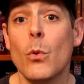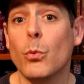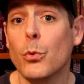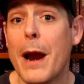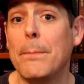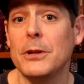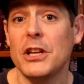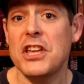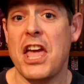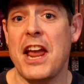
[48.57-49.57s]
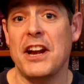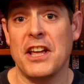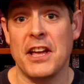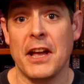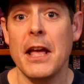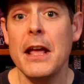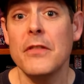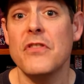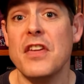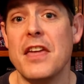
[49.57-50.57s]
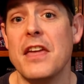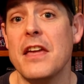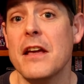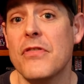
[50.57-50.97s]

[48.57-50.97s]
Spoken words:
replicating the